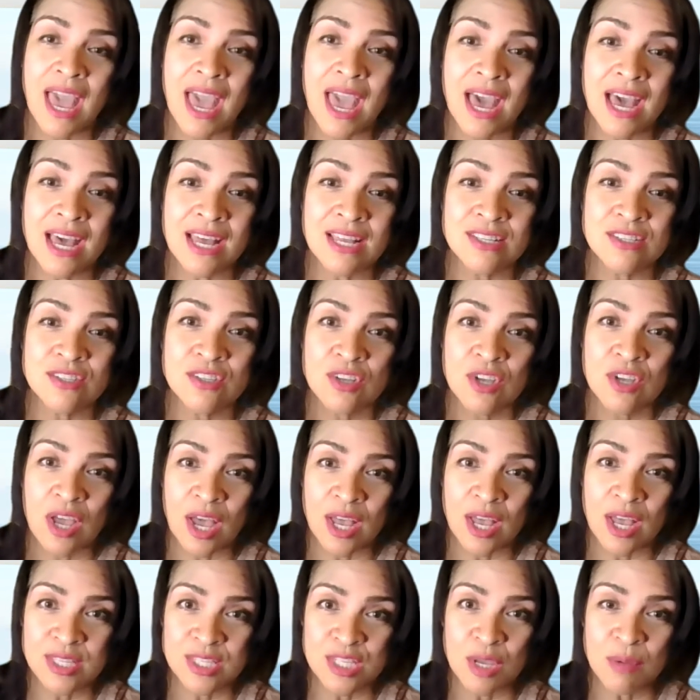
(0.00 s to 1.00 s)
and
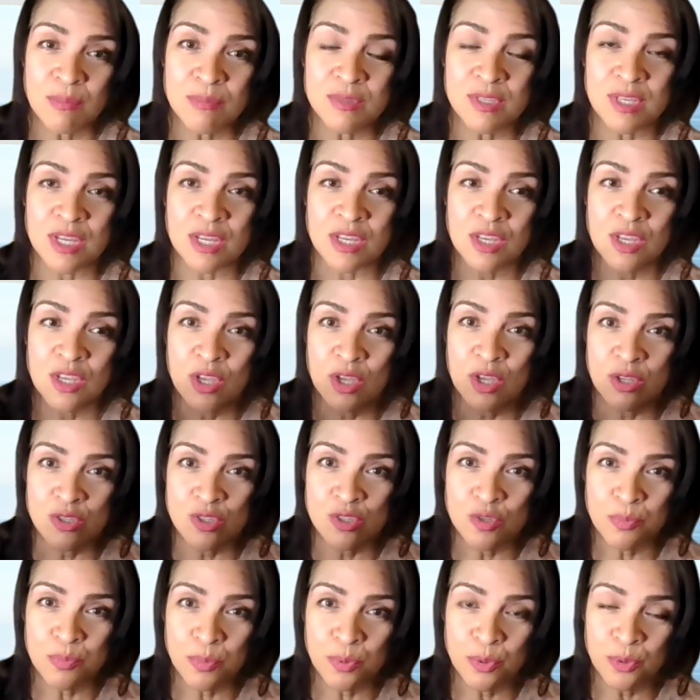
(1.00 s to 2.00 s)
attempting
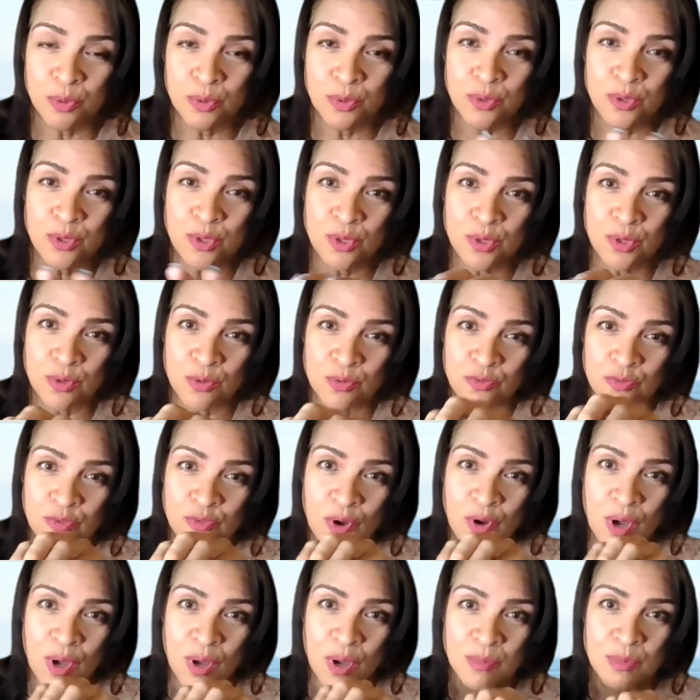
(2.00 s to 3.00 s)
to pull you
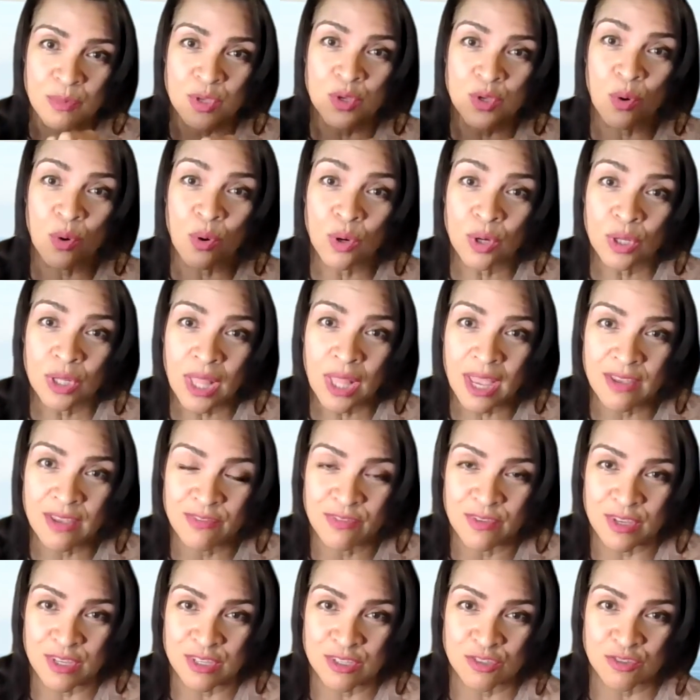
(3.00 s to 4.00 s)
from your life
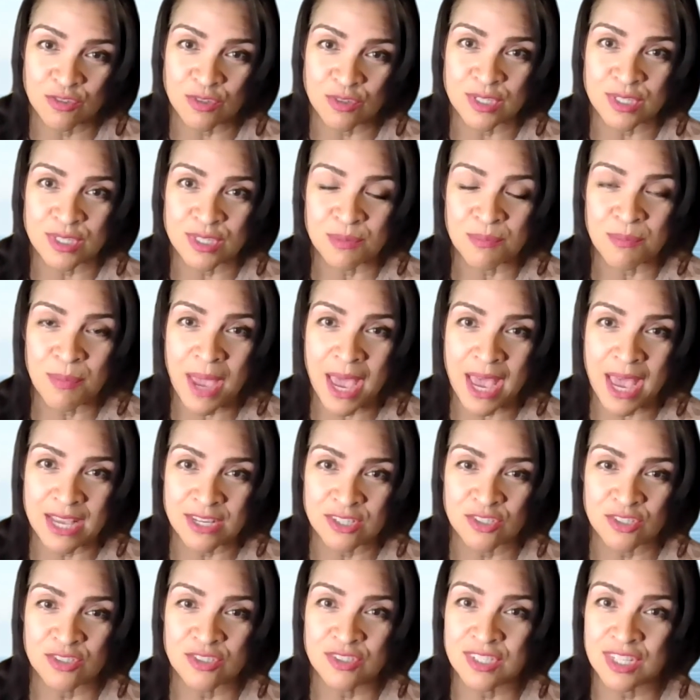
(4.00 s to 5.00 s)
interests and
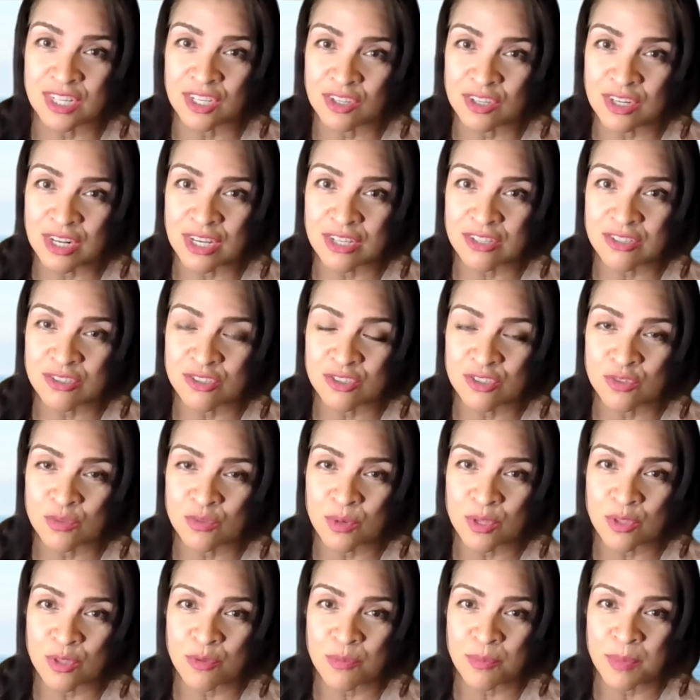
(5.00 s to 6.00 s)
passions and connections to
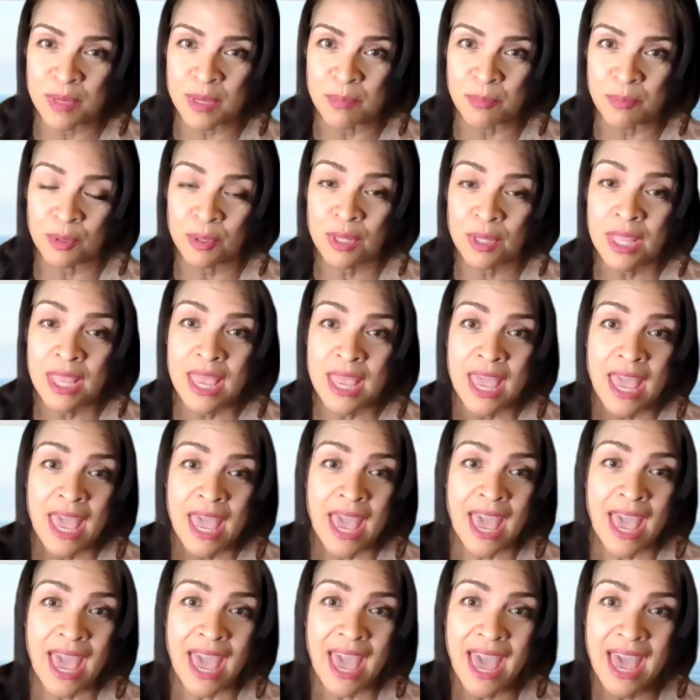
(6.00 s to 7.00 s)
other people
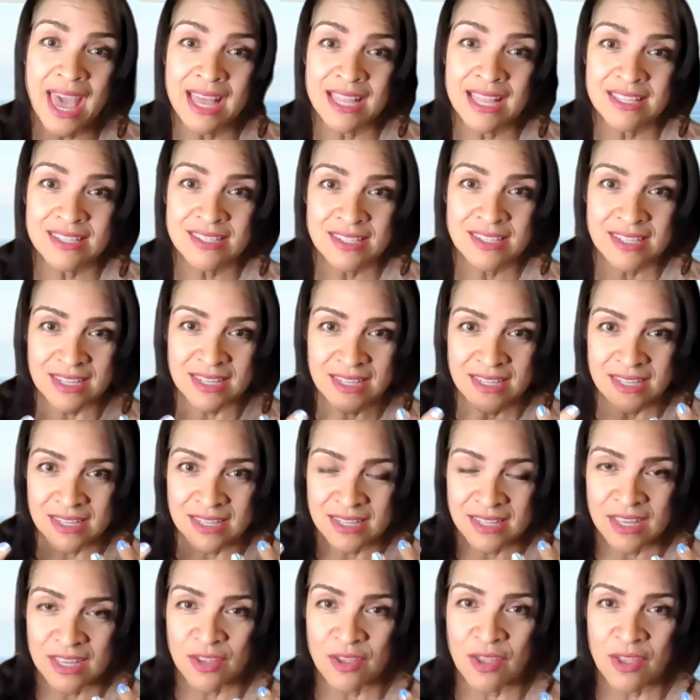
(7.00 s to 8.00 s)
and
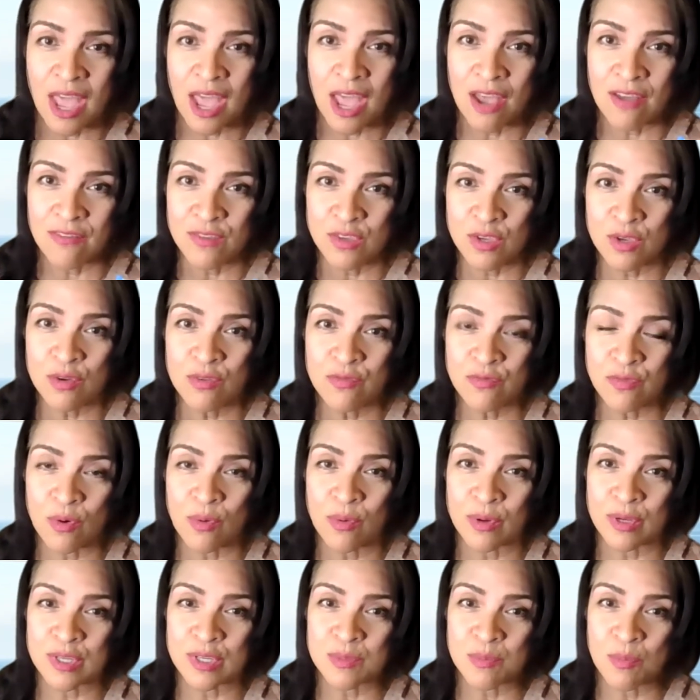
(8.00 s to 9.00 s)
have you
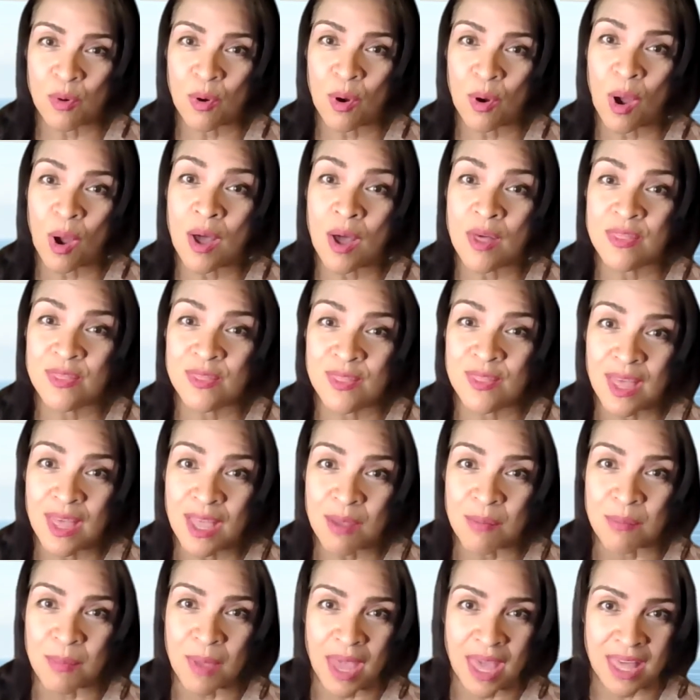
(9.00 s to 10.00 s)
focus more on
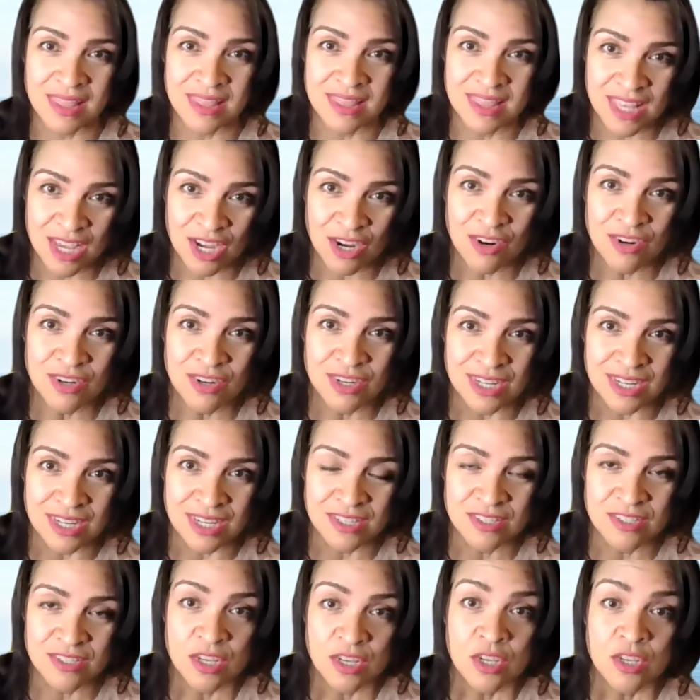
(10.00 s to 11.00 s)
them and their
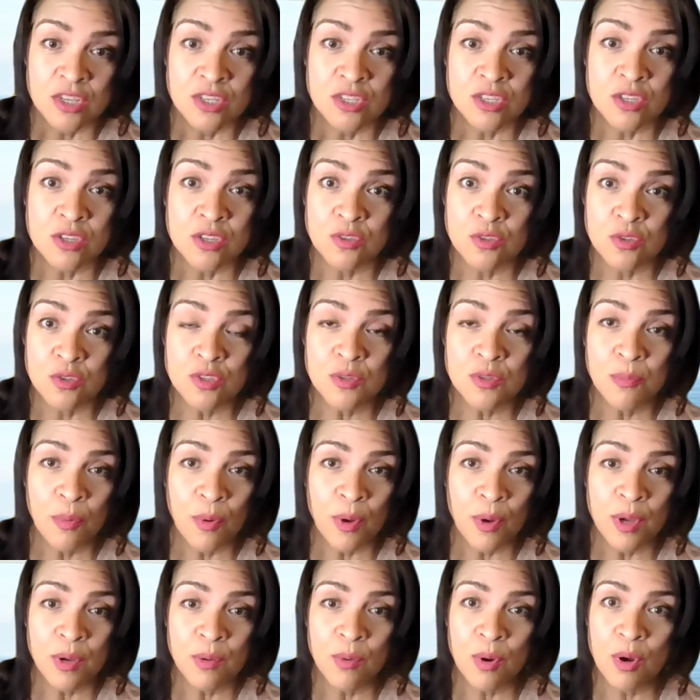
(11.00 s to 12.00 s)
needs to the
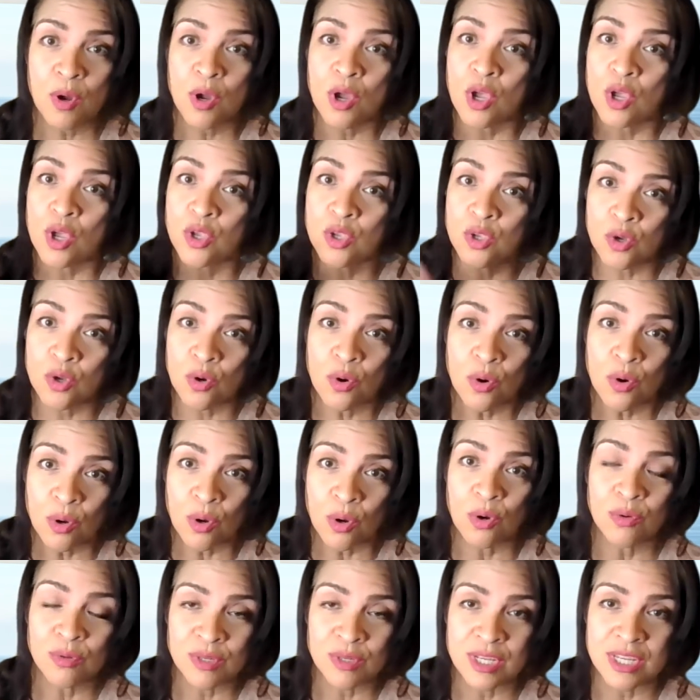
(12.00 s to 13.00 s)
point where your
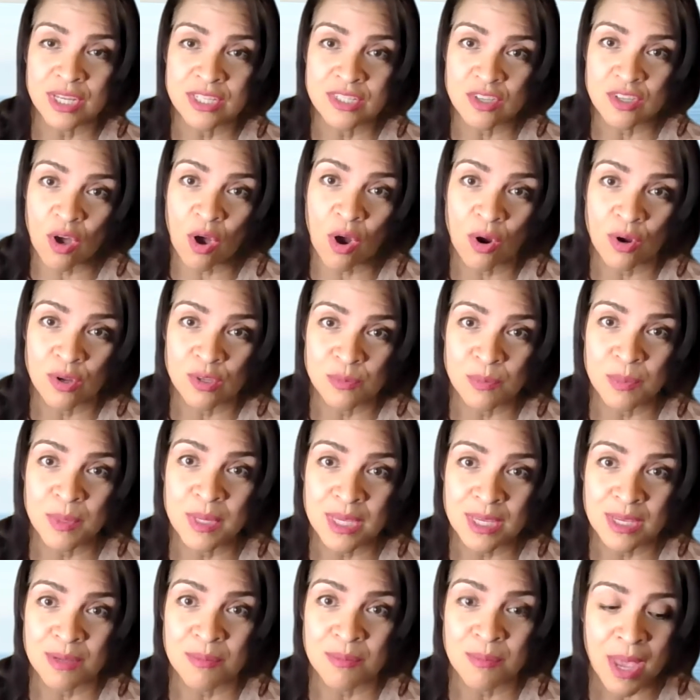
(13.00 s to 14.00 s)
own needs aren't
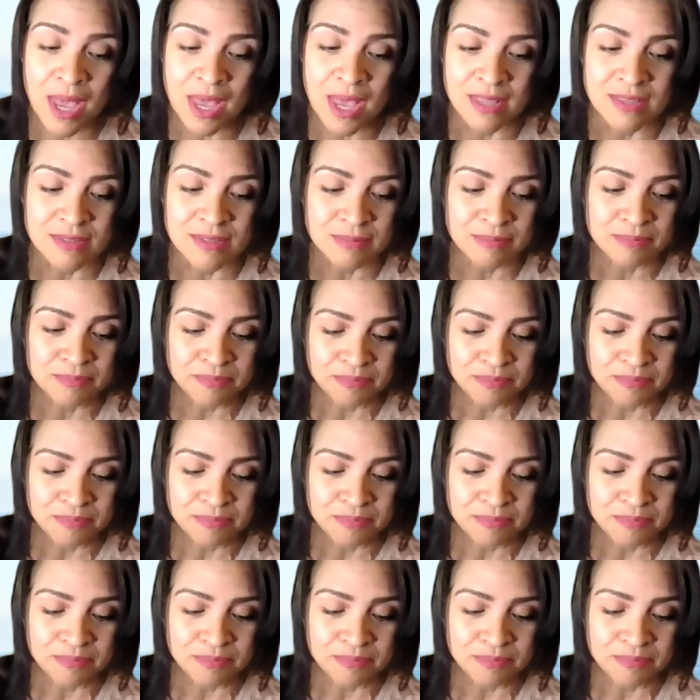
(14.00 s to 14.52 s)
being met.